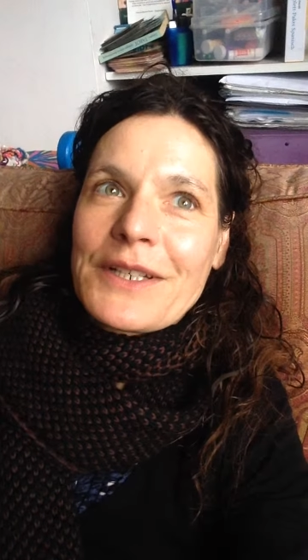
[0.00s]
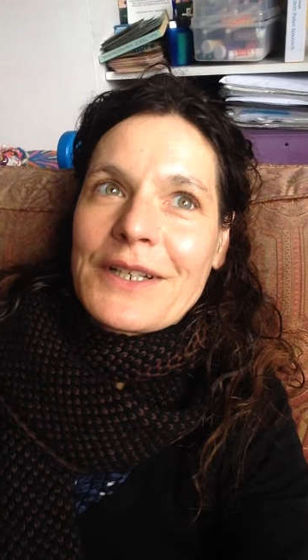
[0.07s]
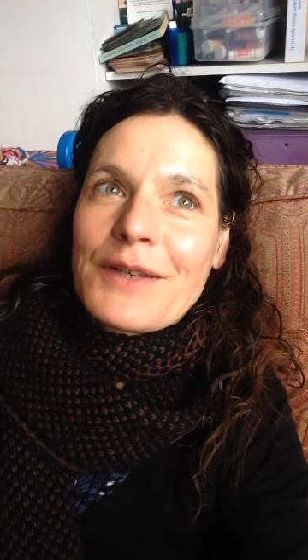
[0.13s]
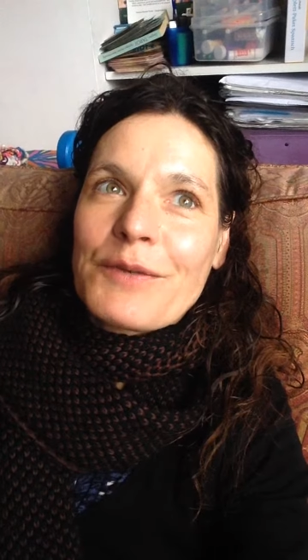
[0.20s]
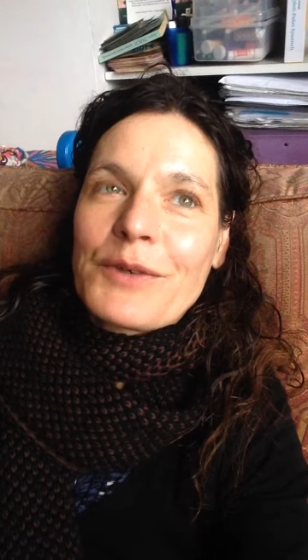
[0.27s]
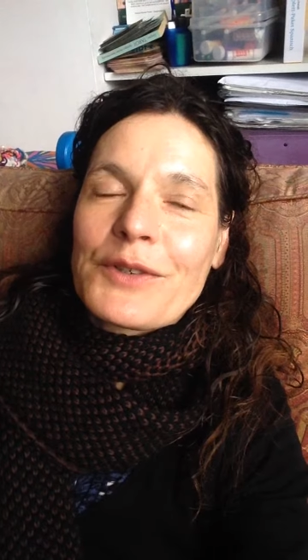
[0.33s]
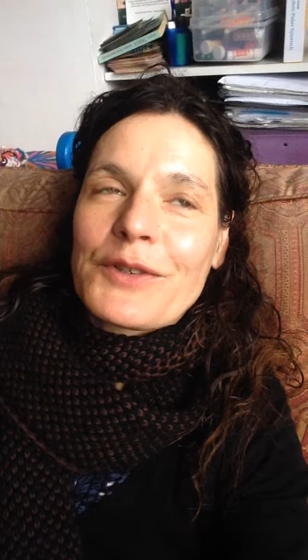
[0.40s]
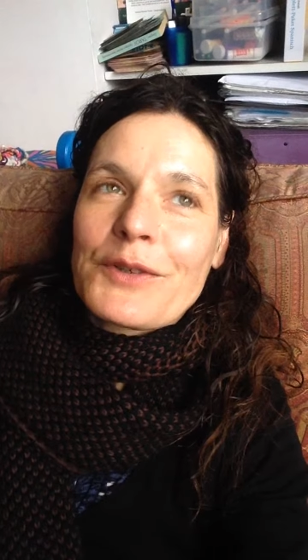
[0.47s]
And I
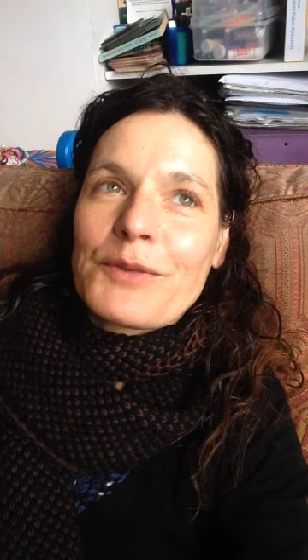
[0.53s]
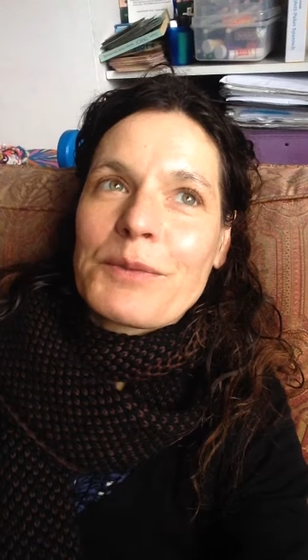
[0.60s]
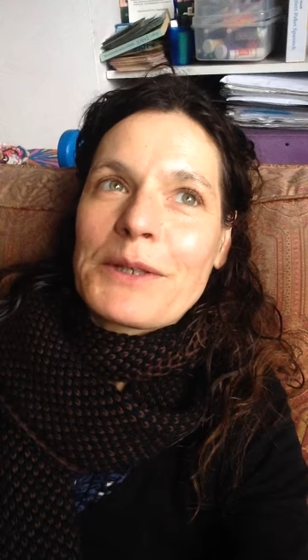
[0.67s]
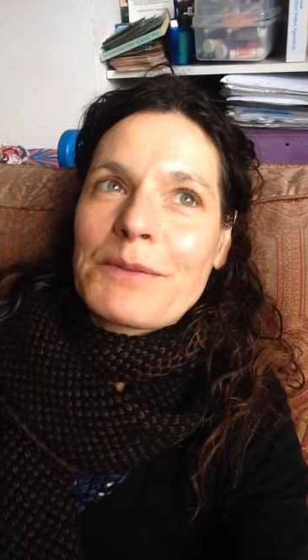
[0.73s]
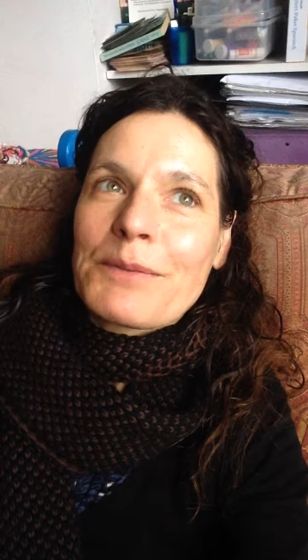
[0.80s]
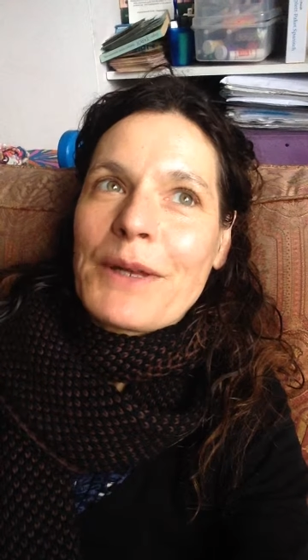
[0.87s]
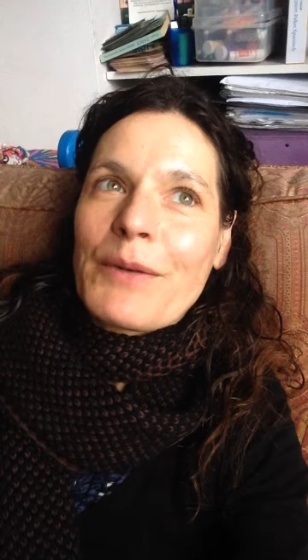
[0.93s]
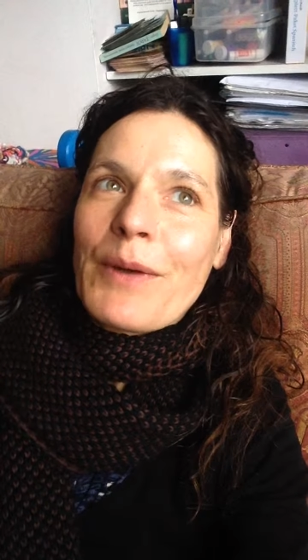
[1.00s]
wanted to
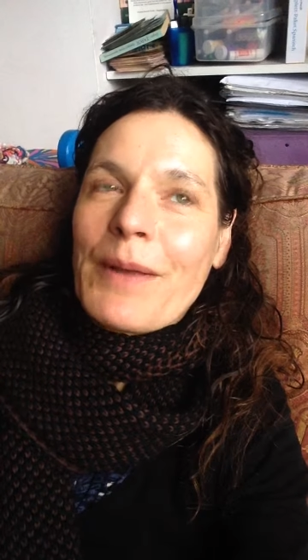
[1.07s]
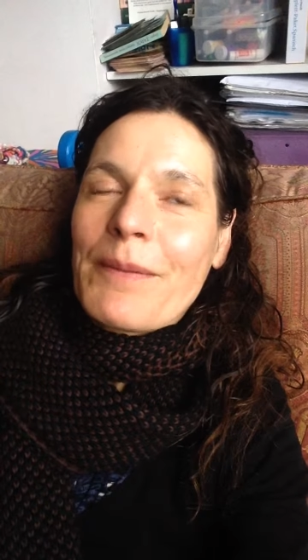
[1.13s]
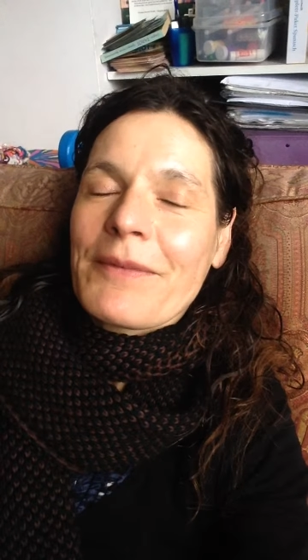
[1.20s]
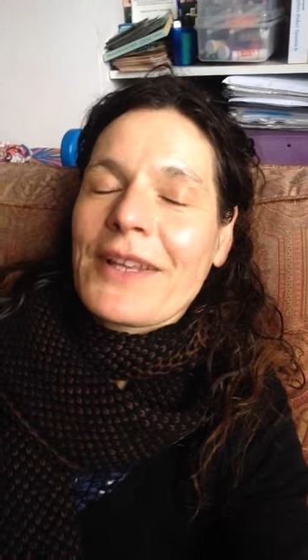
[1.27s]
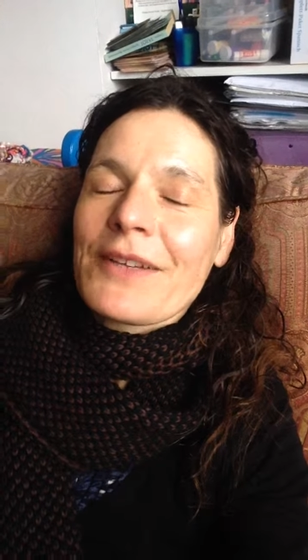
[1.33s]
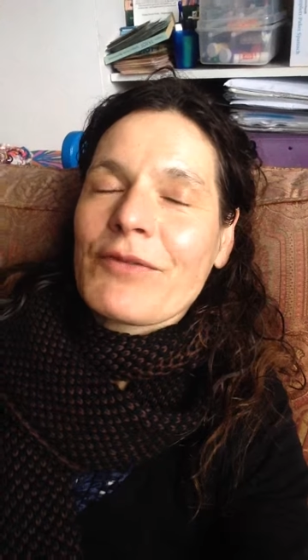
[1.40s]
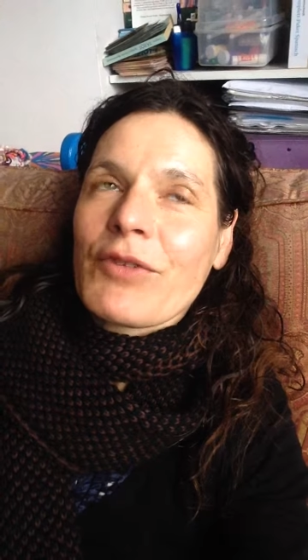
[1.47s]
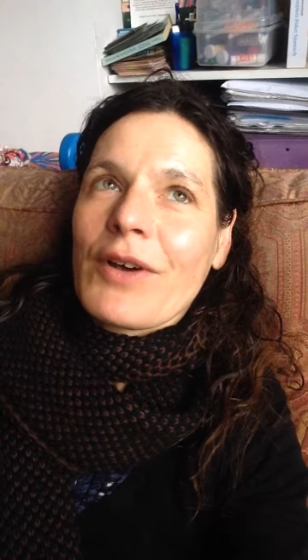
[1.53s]
build my
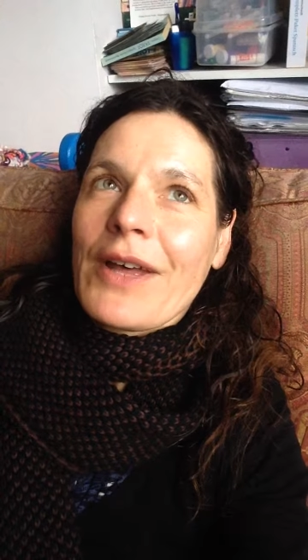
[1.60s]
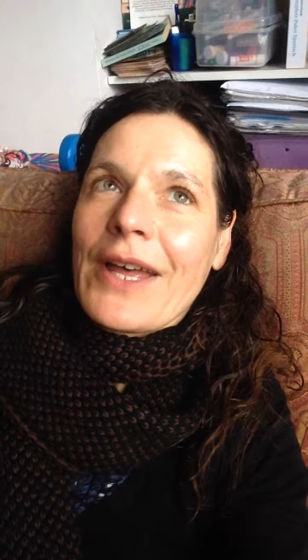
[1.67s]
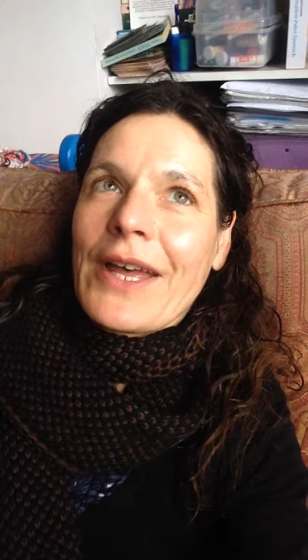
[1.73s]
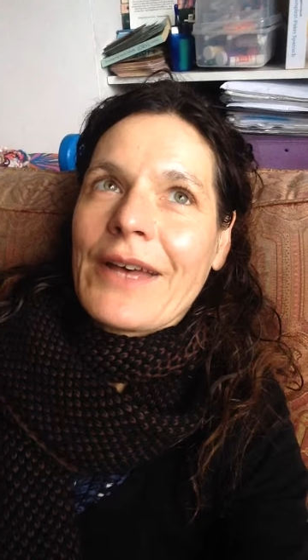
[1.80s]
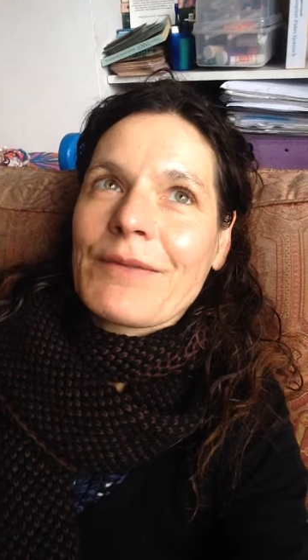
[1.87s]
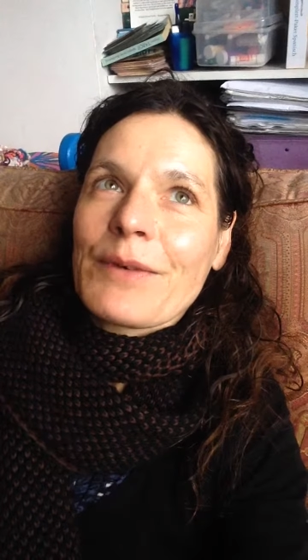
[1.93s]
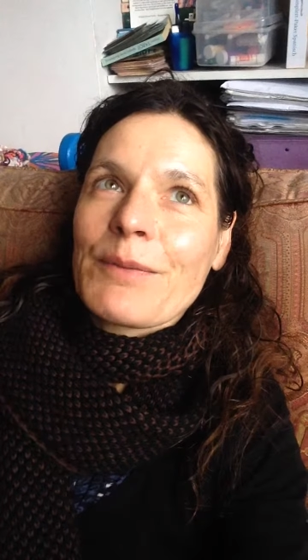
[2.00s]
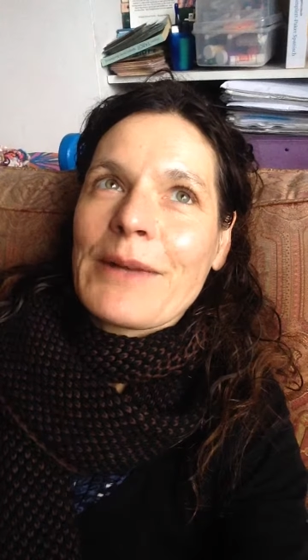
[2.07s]
website
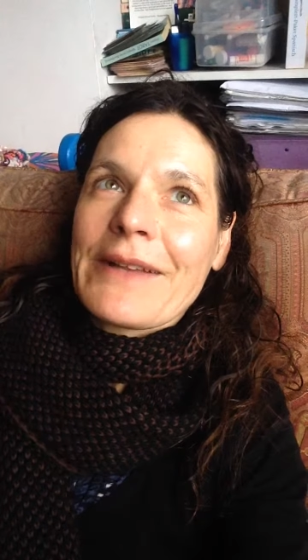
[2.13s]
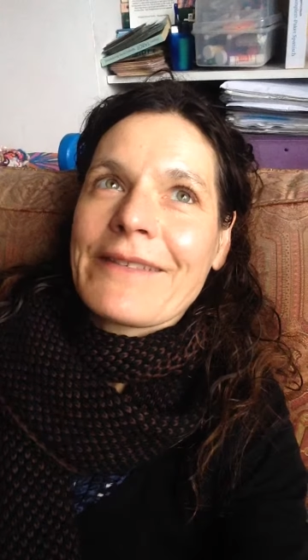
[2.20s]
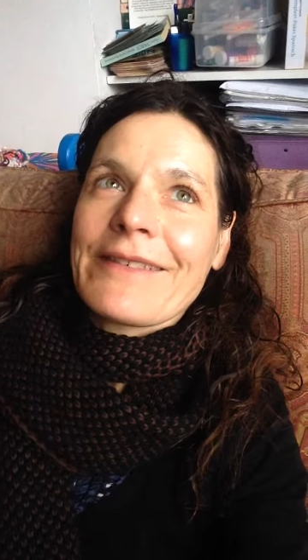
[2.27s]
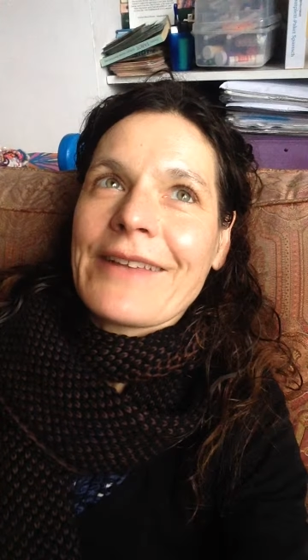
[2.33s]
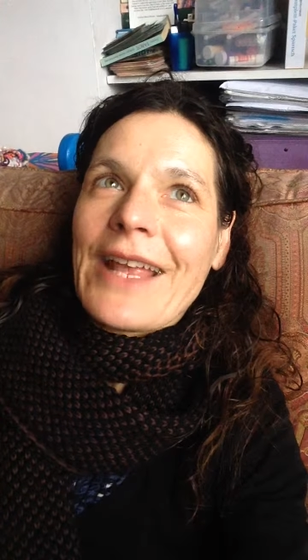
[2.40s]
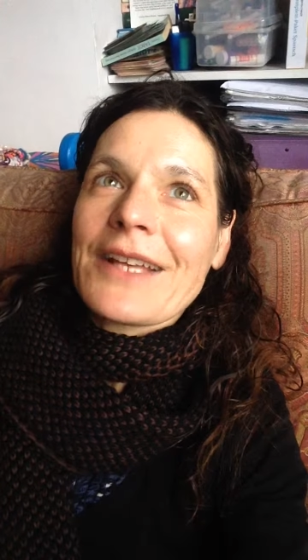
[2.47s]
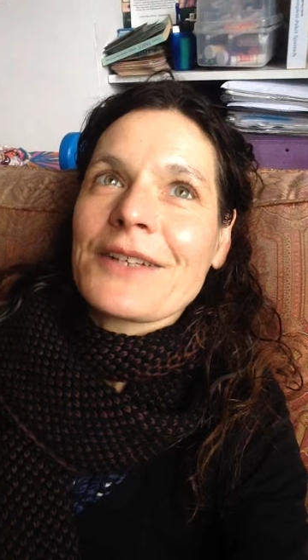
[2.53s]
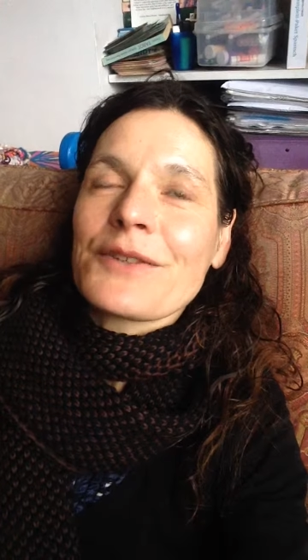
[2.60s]
forever, my
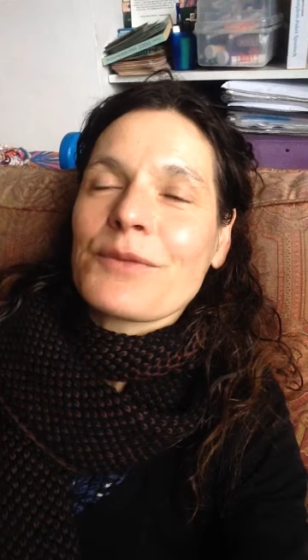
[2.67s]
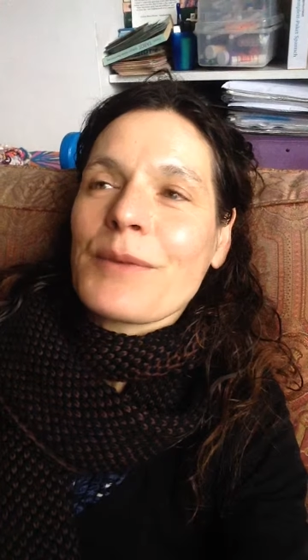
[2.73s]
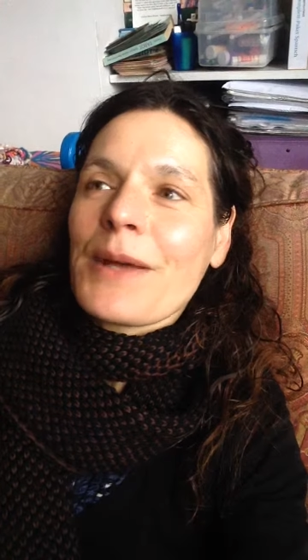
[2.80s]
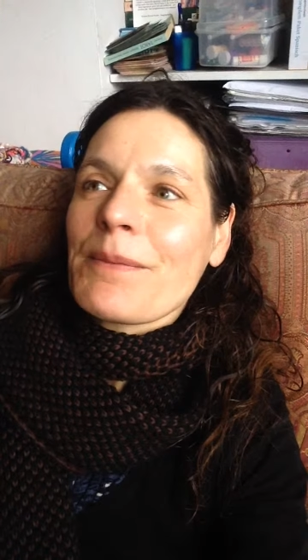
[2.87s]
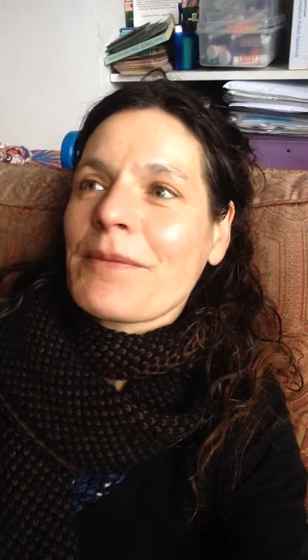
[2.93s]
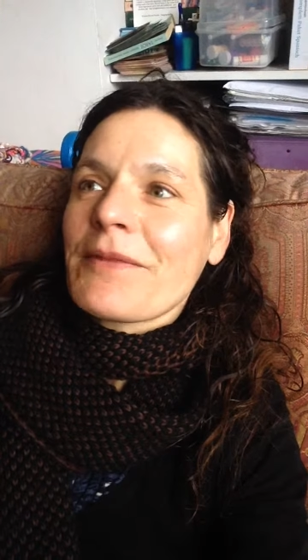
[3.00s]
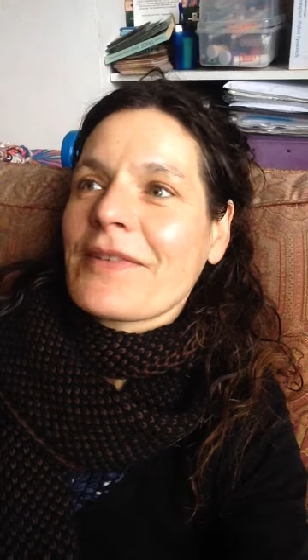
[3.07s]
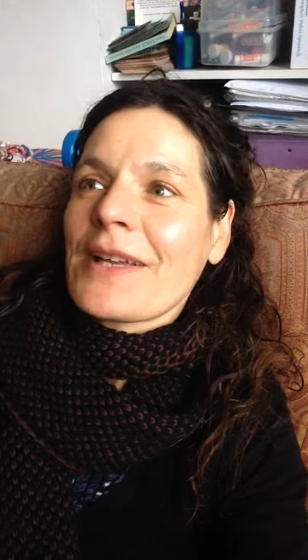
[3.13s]
second
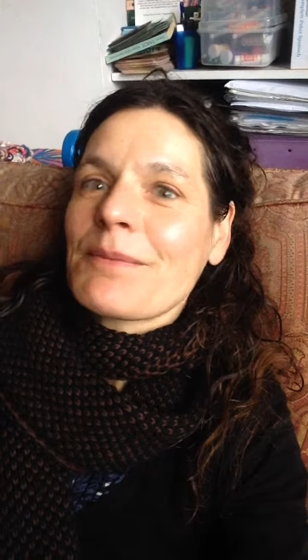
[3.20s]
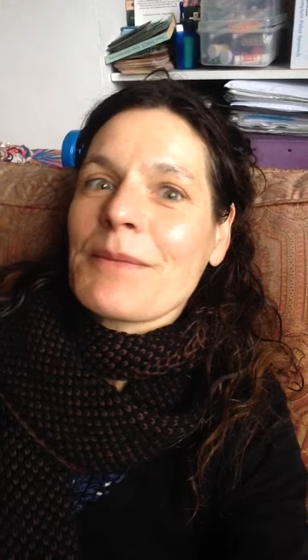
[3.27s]
website,